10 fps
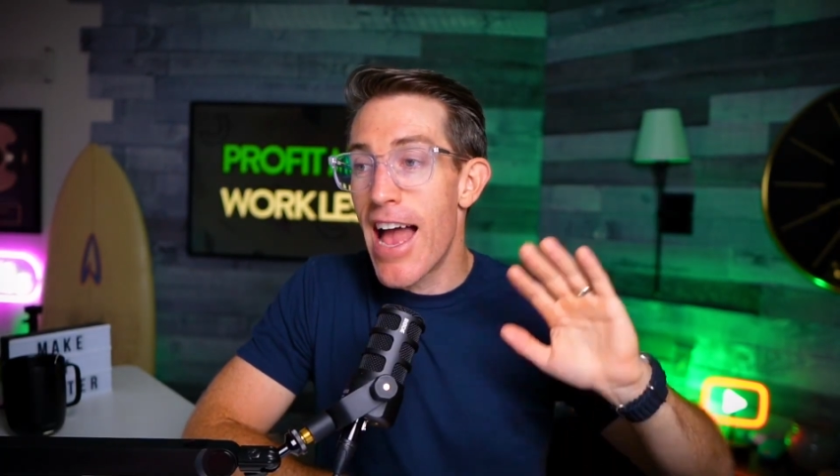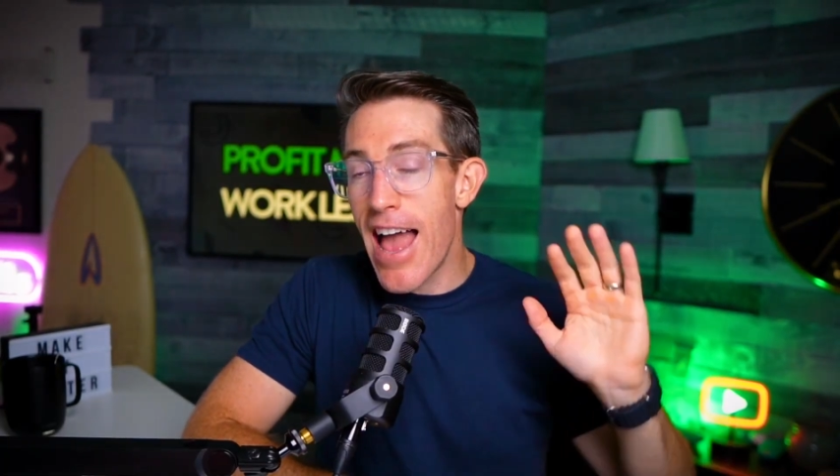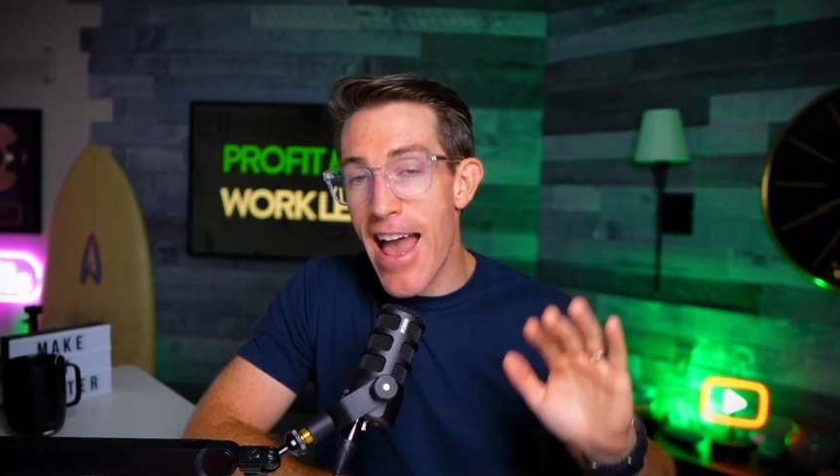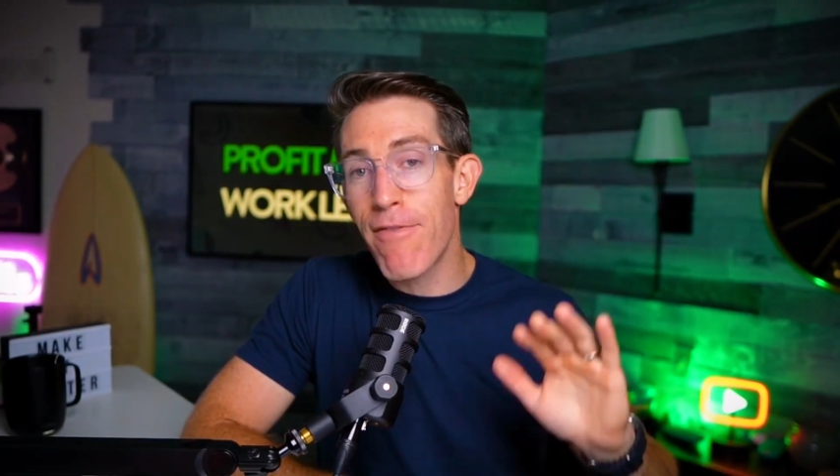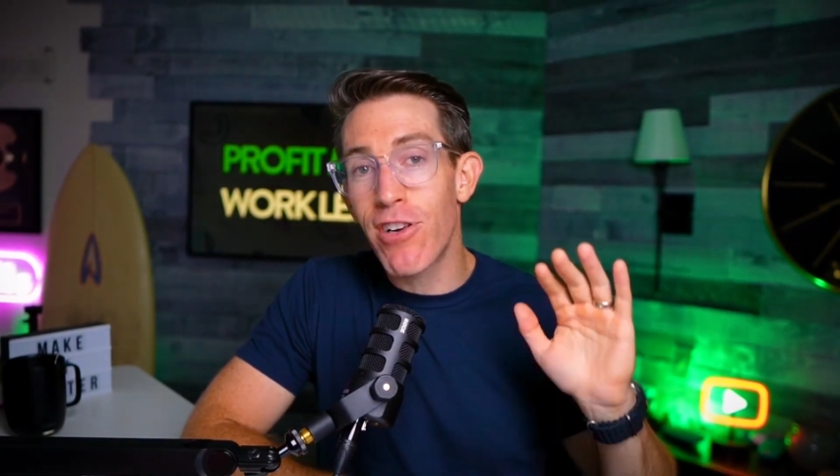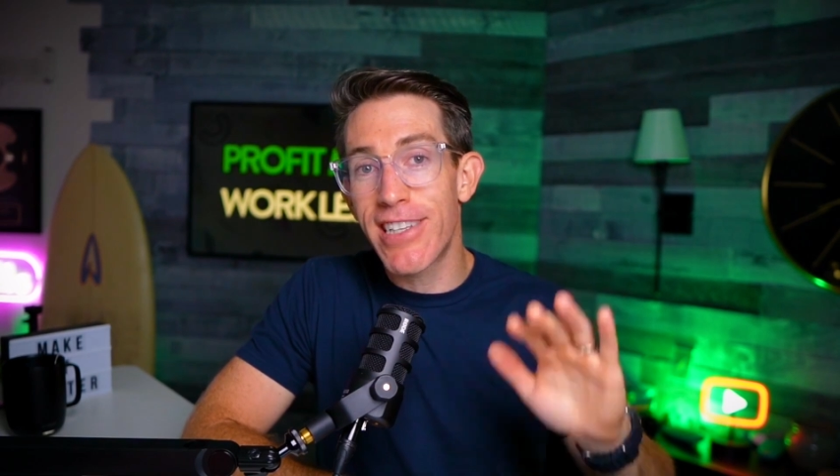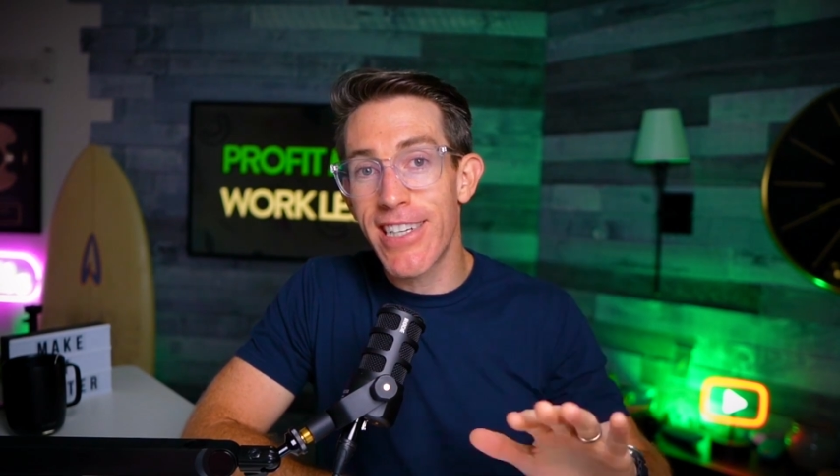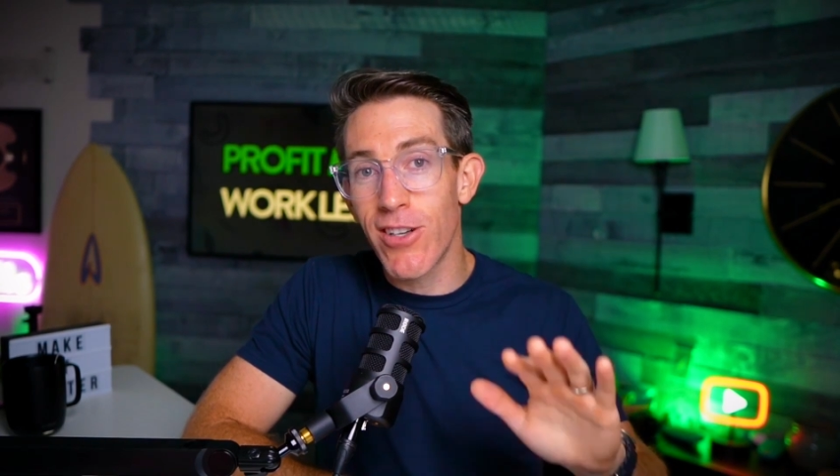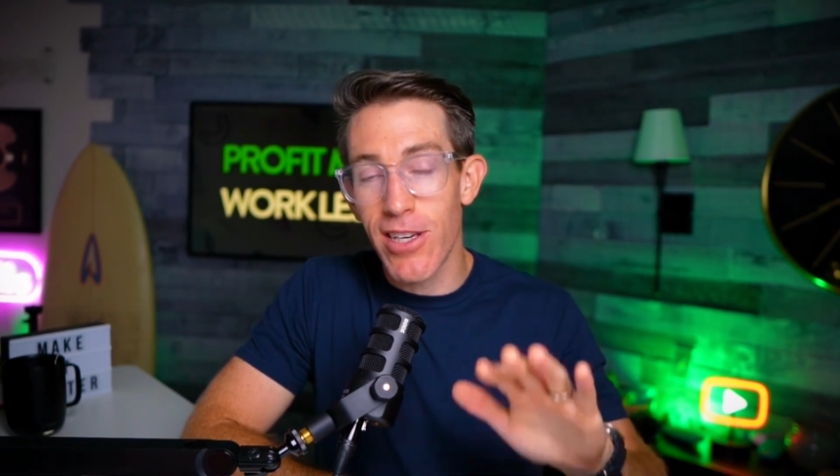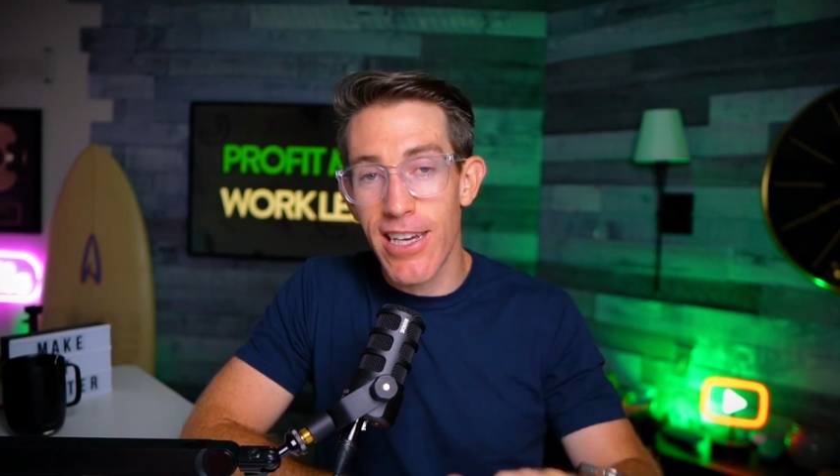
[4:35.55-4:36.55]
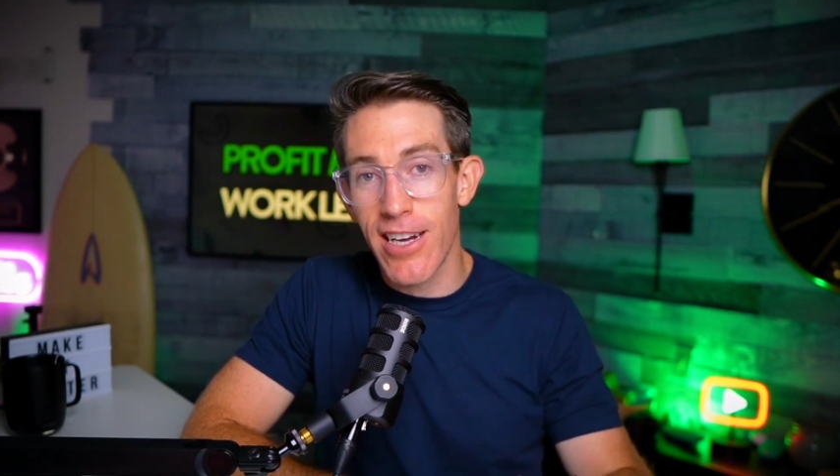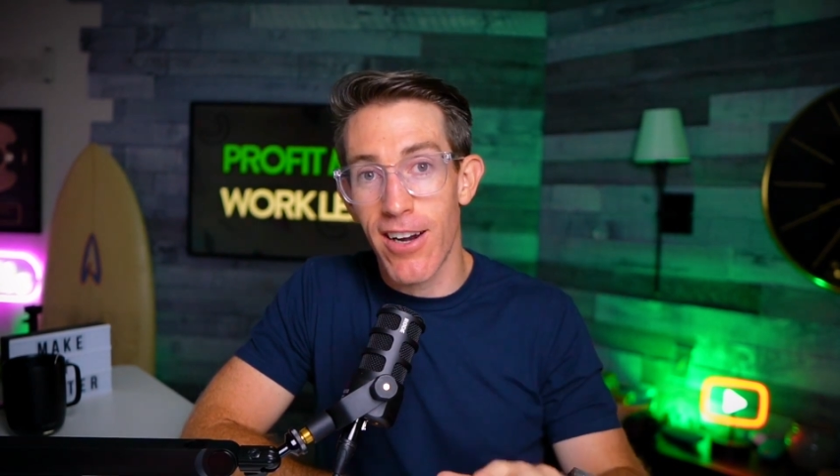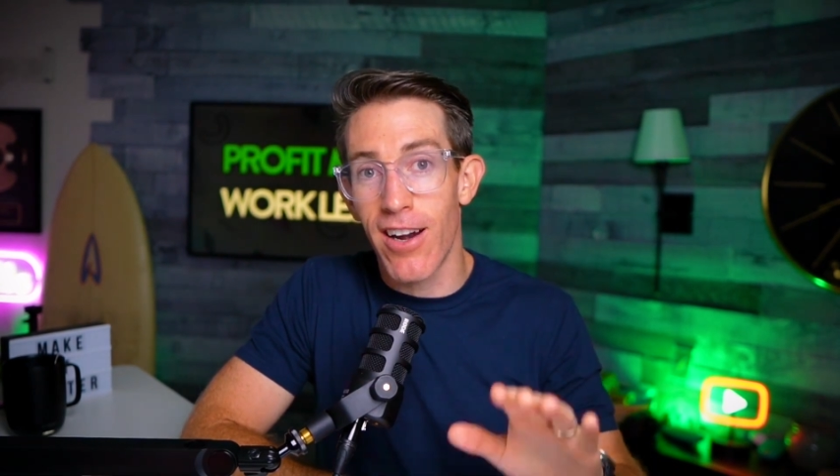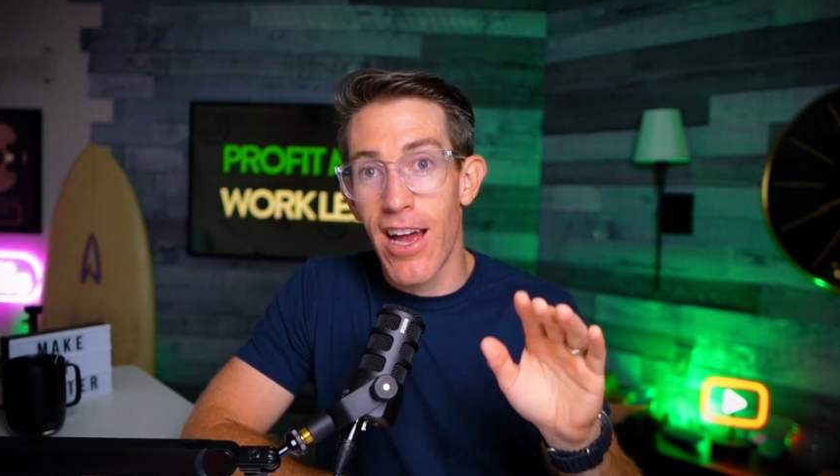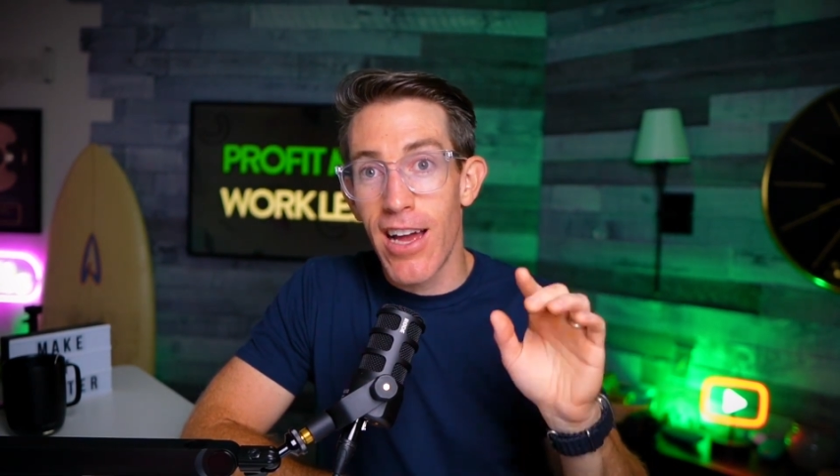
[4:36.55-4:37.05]
every single
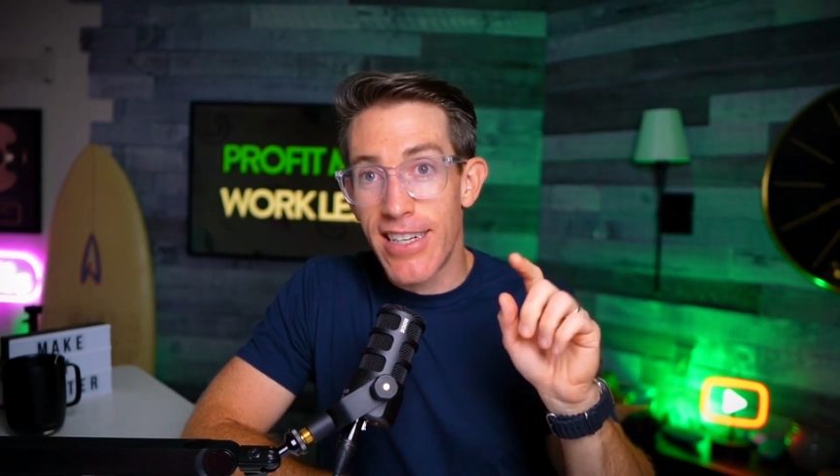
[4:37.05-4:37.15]
year,